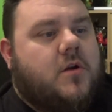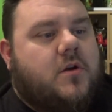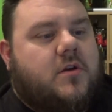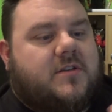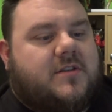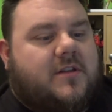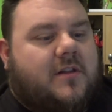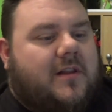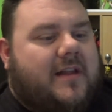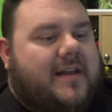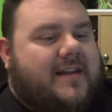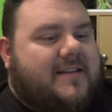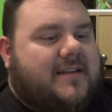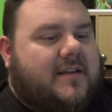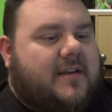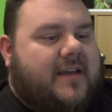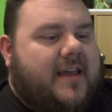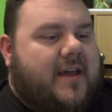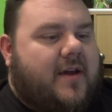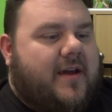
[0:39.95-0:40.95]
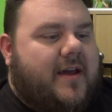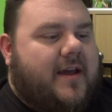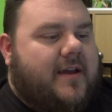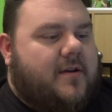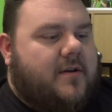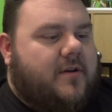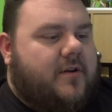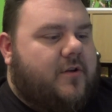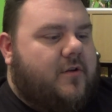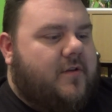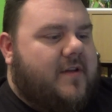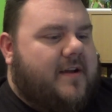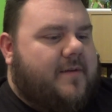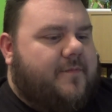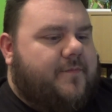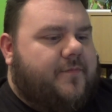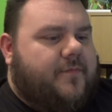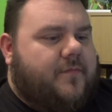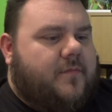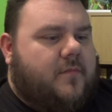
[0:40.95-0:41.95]
So let's go ahead and do
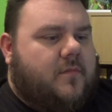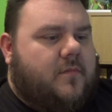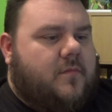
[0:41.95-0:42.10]
that.